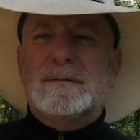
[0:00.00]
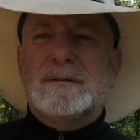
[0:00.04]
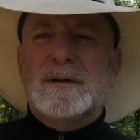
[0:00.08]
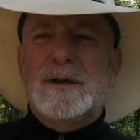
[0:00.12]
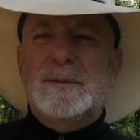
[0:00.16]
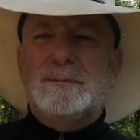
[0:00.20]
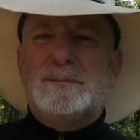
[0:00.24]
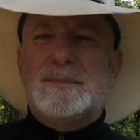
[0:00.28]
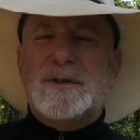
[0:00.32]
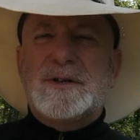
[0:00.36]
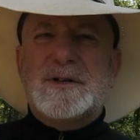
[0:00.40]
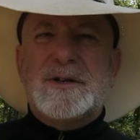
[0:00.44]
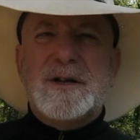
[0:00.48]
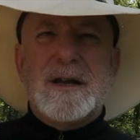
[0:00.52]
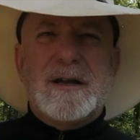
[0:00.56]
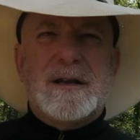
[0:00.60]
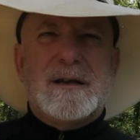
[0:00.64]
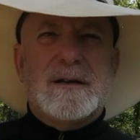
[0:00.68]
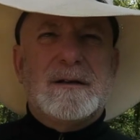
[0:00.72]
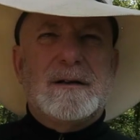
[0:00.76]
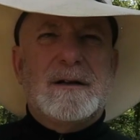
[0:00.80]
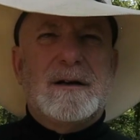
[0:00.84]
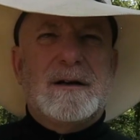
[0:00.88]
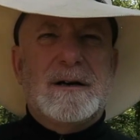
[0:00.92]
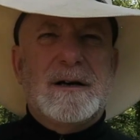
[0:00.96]
in
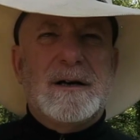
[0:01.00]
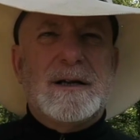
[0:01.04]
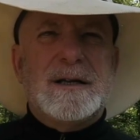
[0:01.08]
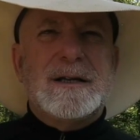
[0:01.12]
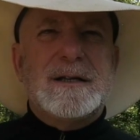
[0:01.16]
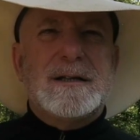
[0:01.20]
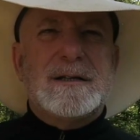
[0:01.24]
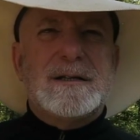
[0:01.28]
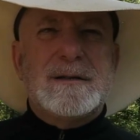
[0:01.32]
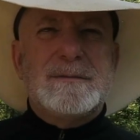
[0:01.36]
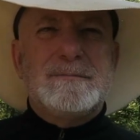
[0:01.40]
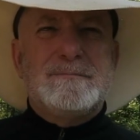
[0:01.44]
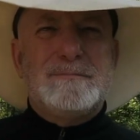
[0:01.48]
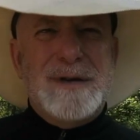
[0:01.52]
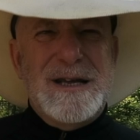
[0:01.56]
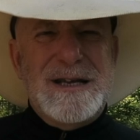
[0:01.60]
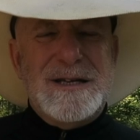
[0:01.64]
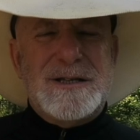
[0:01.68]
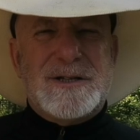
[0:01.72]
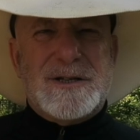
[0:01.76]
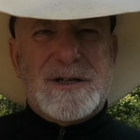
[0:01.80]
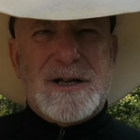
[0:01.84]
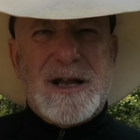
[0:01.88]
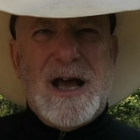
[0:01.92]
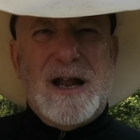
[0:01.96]
particular Huntington
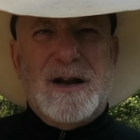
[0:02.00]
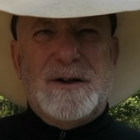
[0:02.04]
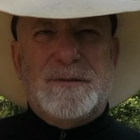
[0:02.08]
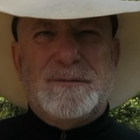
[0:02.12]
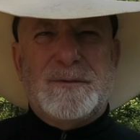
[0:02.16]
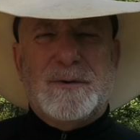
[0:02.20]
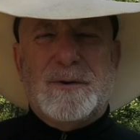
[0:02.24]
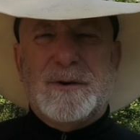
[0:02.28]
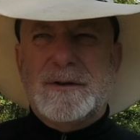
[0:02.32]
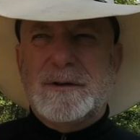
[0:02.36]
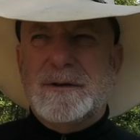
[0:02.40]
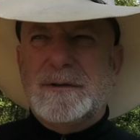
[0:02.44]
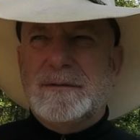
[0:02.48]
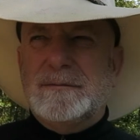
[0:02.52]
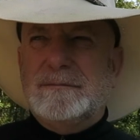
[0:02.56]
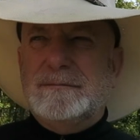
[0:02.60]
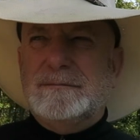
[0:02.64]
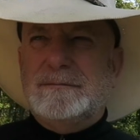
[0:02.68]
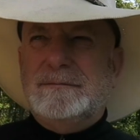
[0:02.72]
Beach, California